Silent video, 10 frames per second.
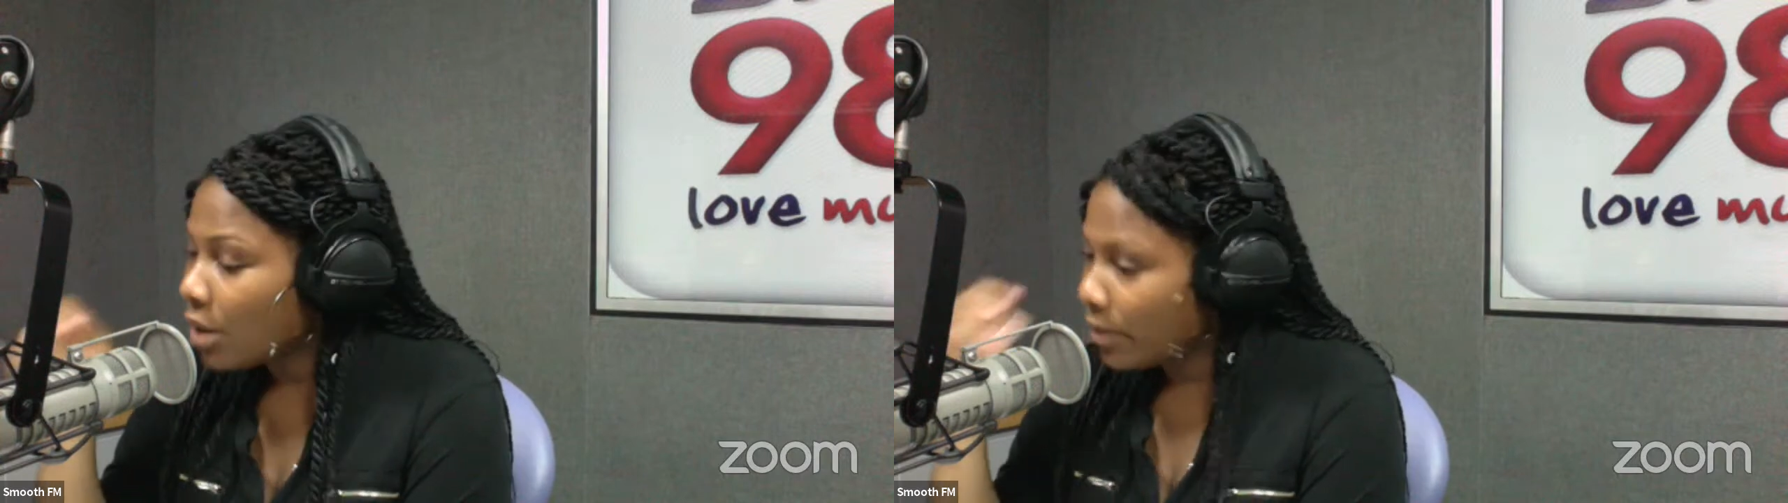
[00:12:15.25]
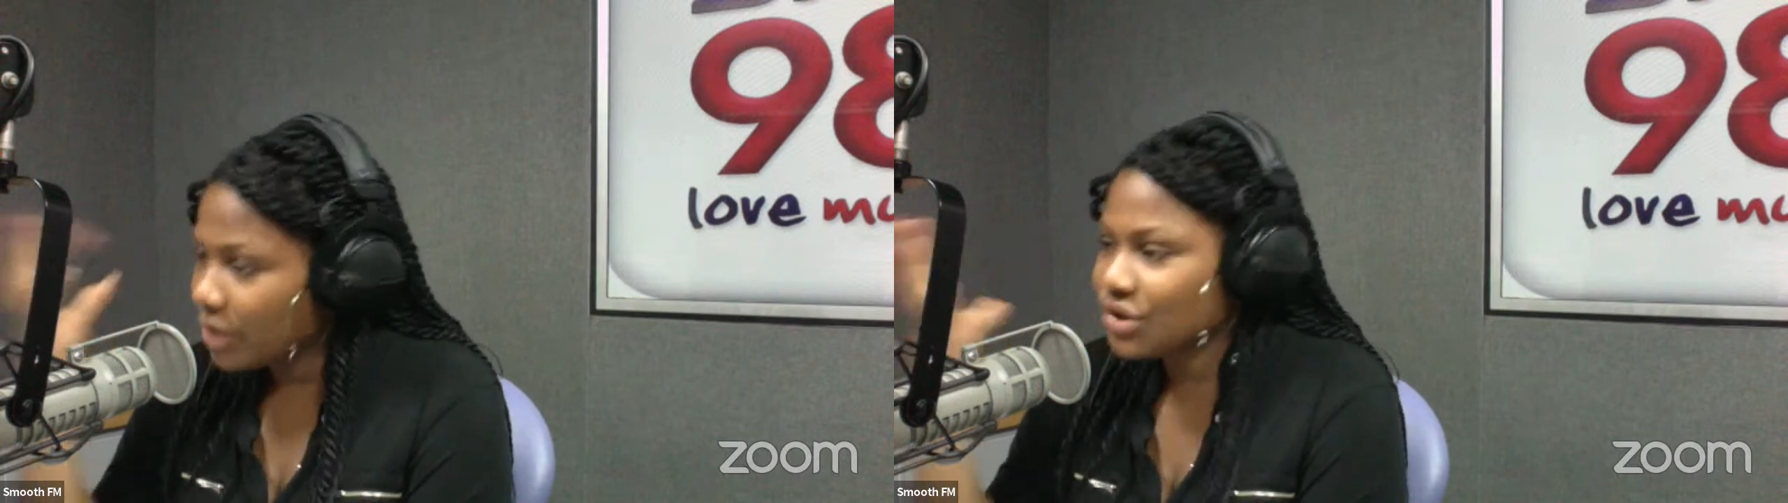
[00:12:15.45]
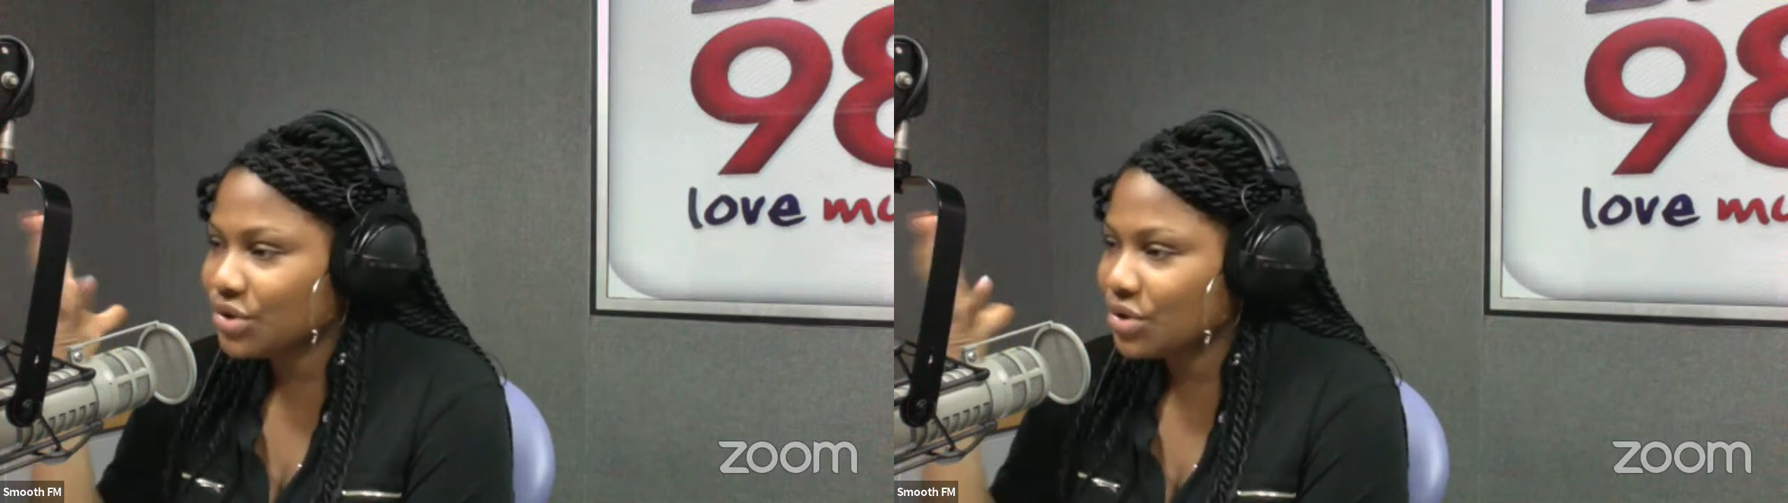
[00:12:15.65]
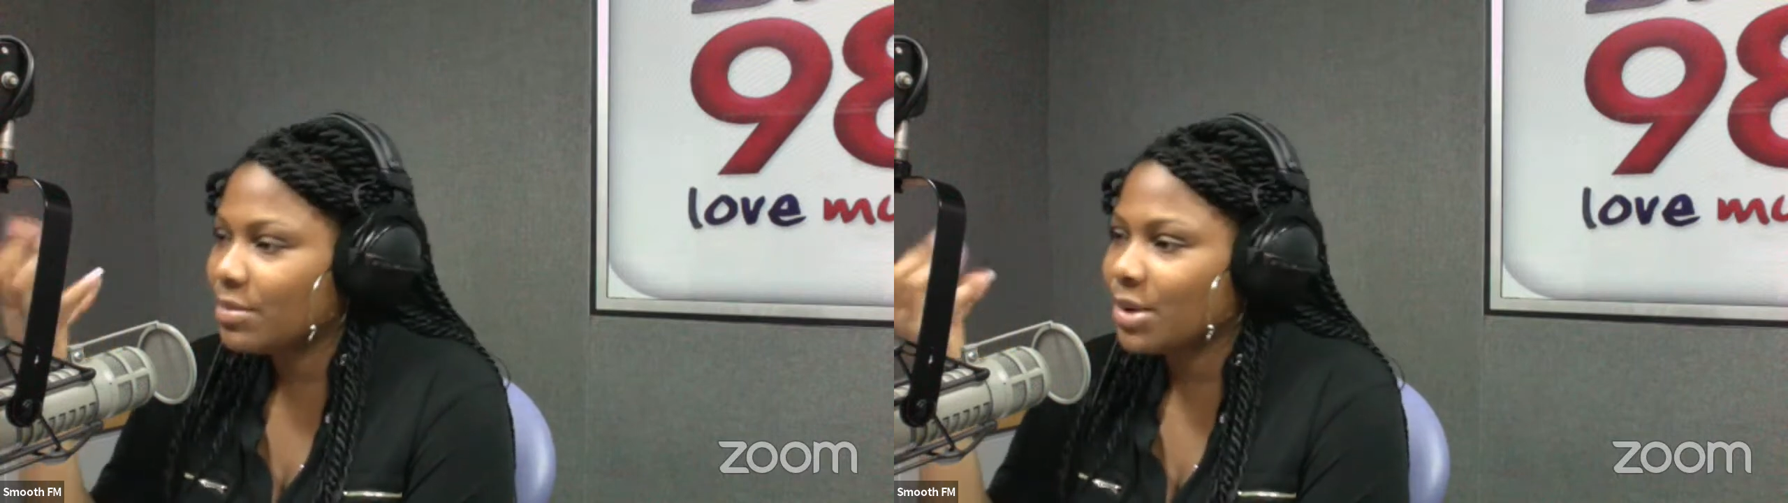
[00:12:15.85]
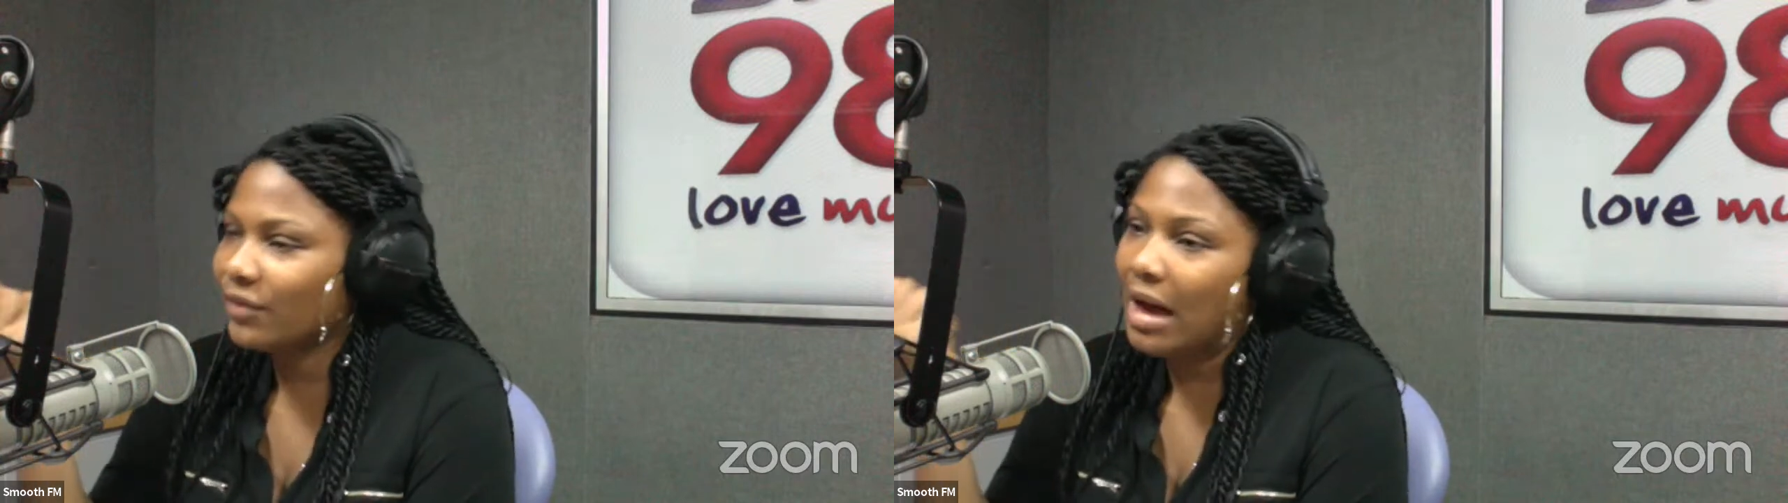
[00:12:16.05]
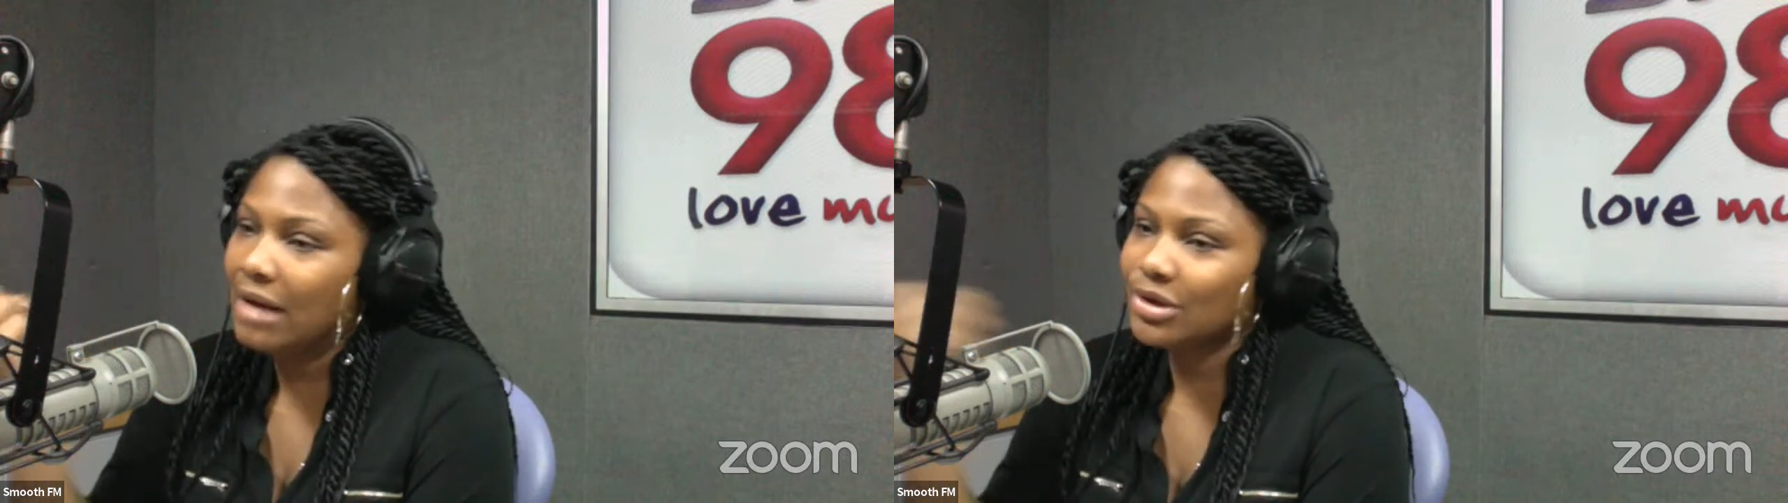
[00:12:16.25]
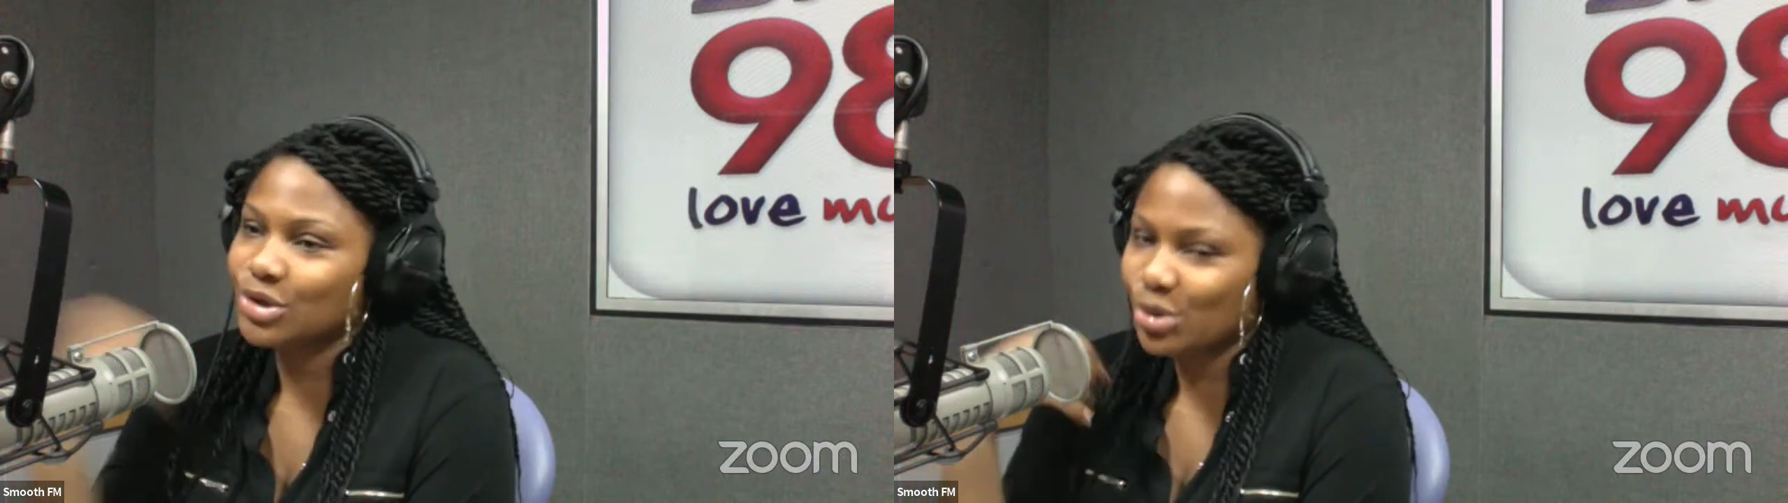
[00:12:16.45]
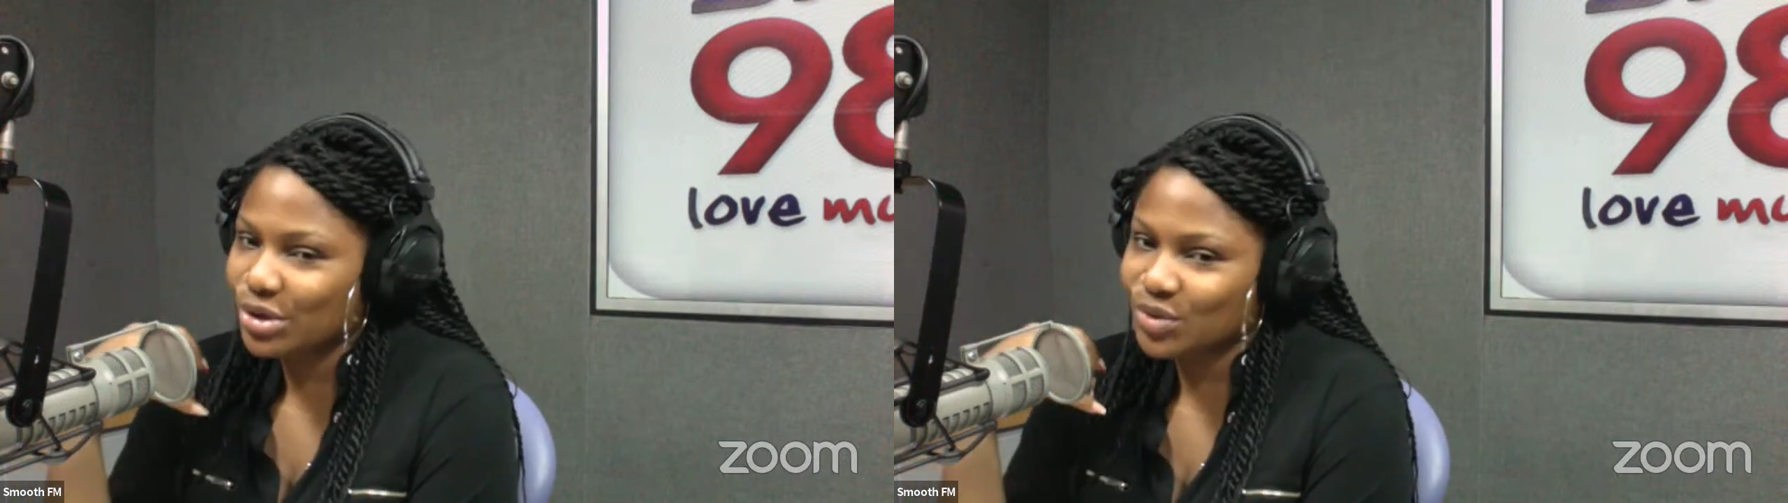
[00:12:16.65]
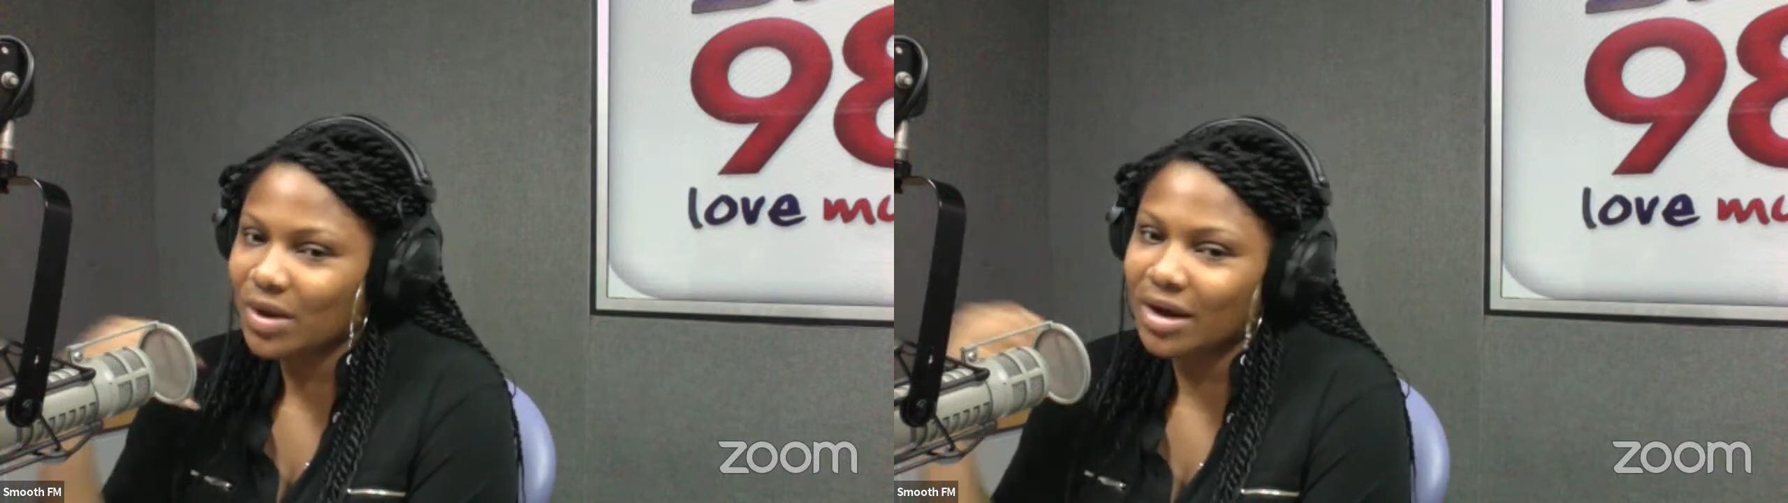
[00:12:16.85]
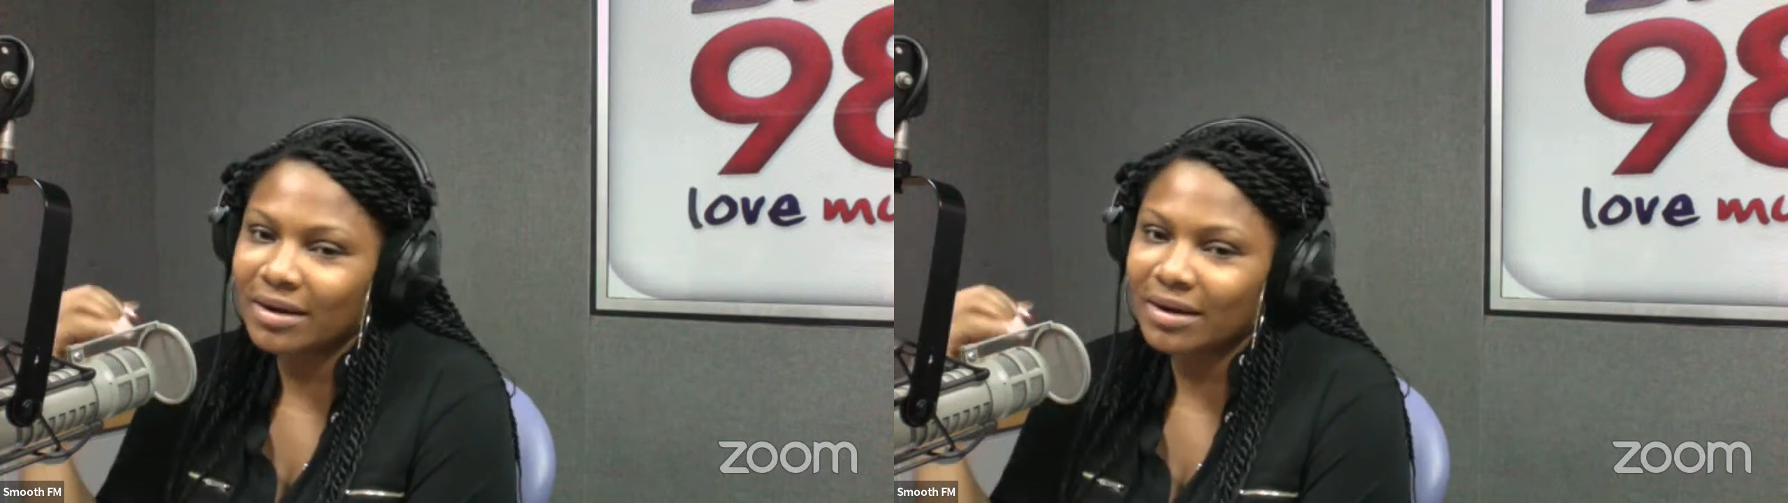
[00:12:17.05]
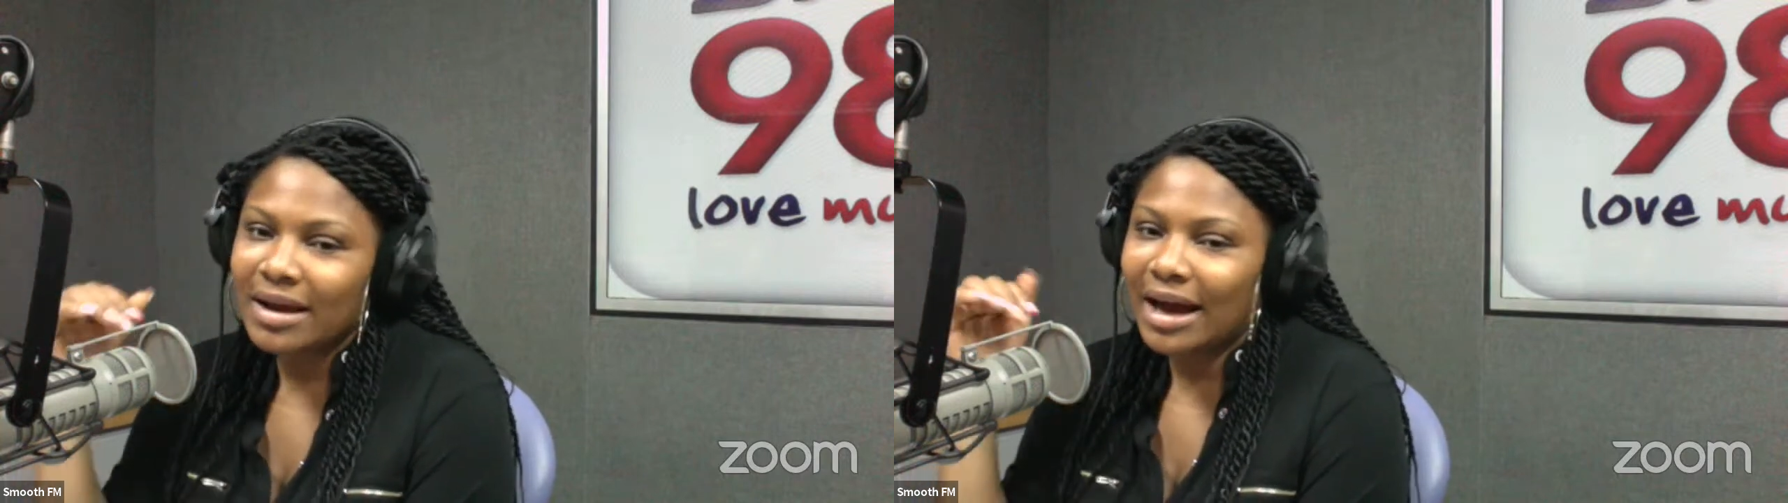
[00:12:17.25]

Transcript: We also saw a bit of our story as well